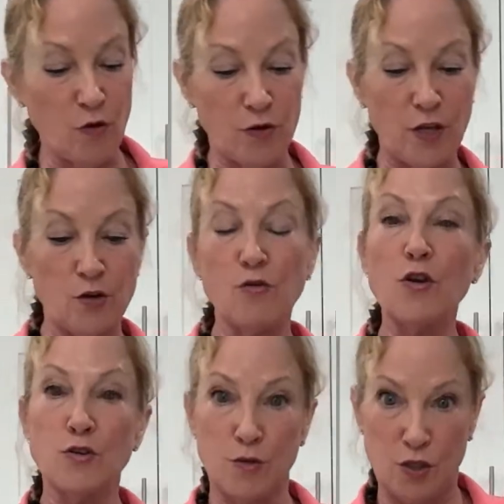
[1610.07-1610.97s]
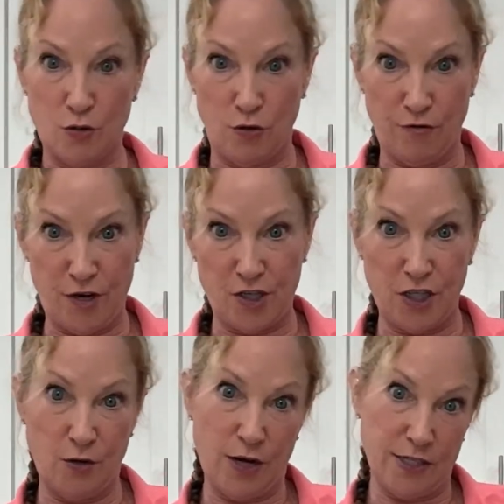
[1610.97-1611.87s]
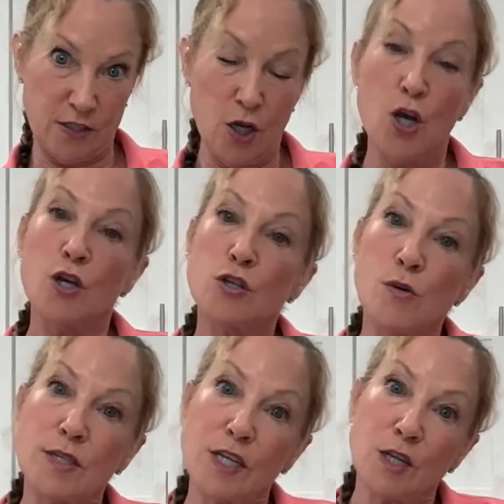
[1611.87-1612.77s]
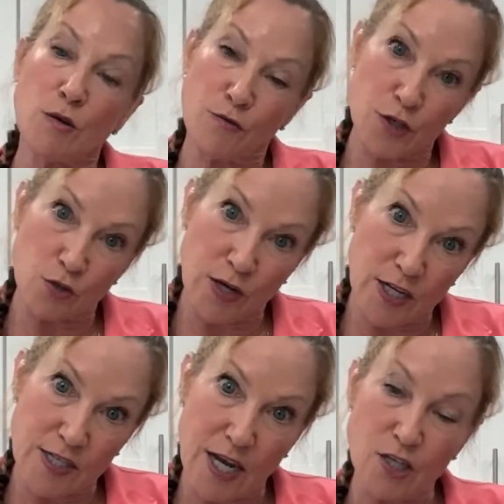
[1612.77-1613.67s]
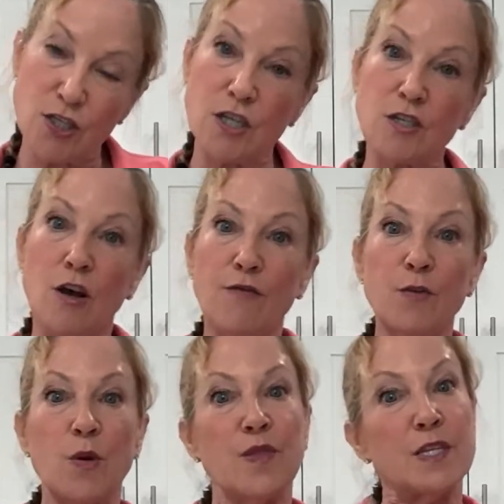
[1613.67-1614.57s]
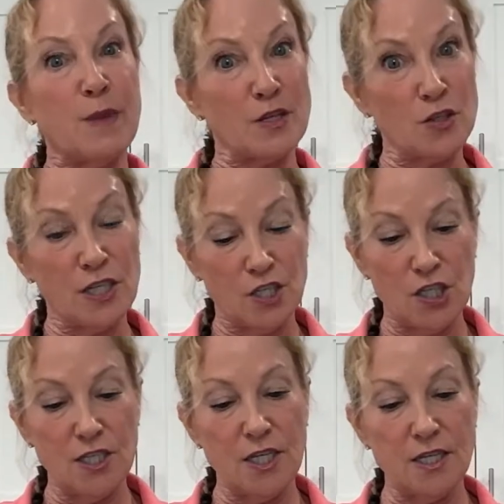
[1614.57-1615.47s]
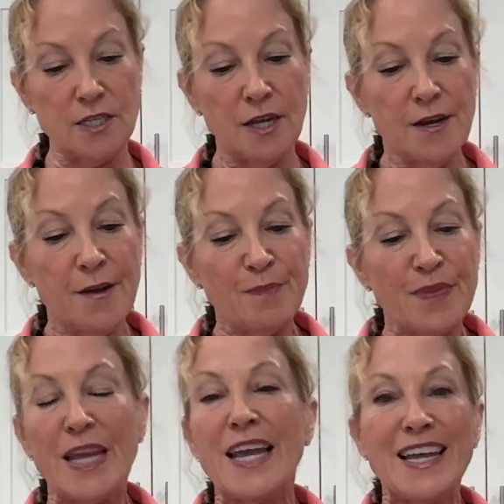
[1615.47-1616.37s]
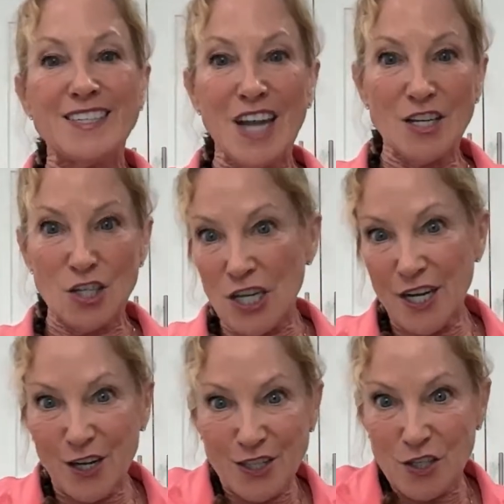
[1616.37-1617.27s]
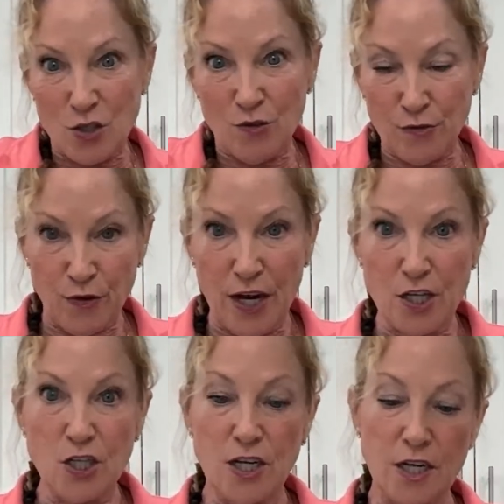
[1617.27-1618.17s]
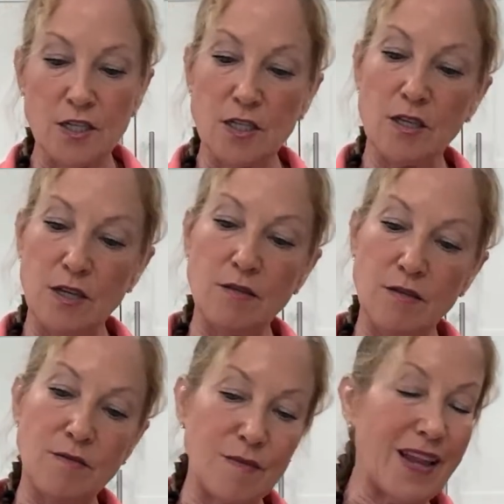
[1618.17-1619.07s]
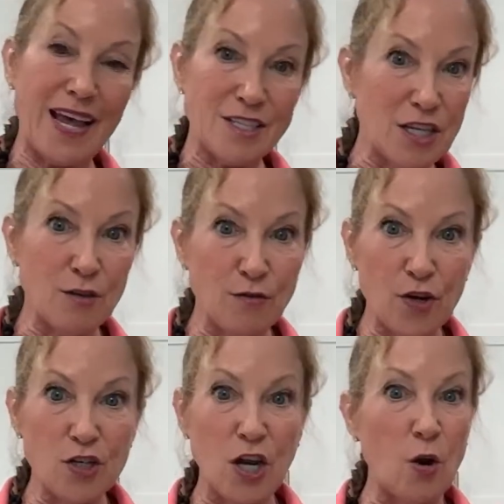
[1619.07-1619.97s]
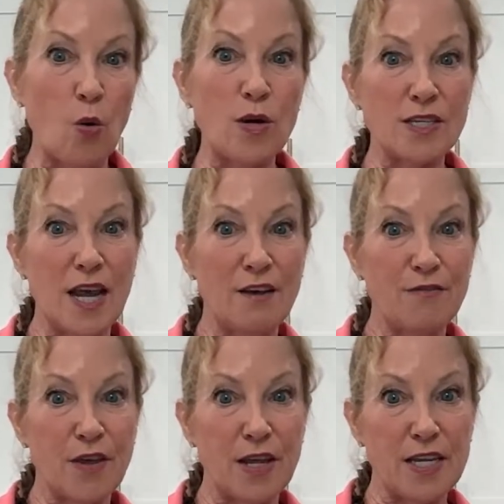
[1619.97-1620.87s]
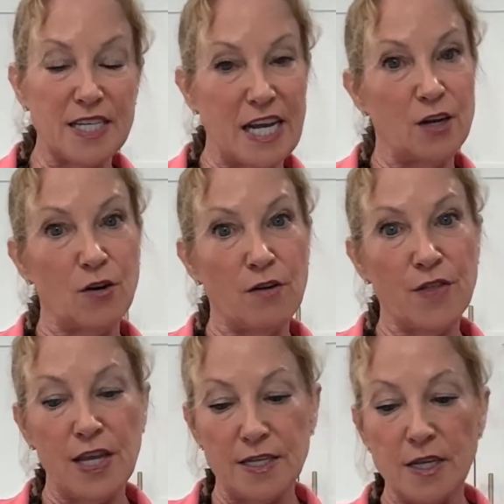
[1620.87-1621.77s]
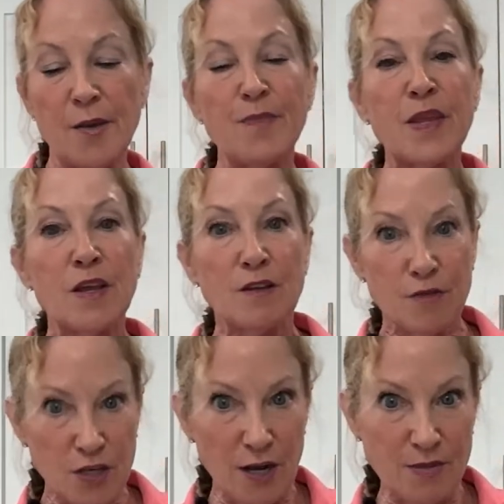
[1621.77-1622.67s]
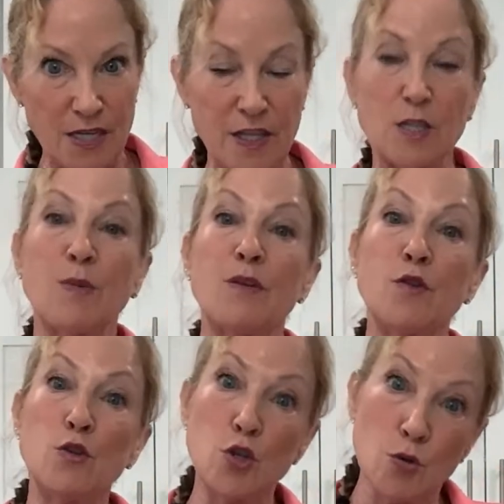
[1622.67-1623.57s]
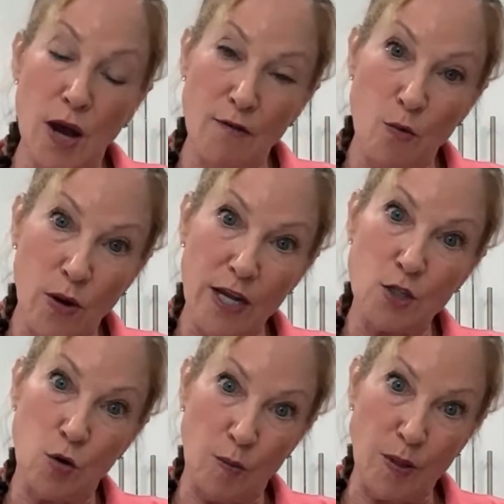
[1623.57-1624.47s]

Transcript: grocery store freshly grates. So it's in the refrigerated section. It's often with the specialty cheeses. It's not cheating because it's still fresh and it lasts in the fridge. I always have a container of this for times like this. But if you do have a wedge or a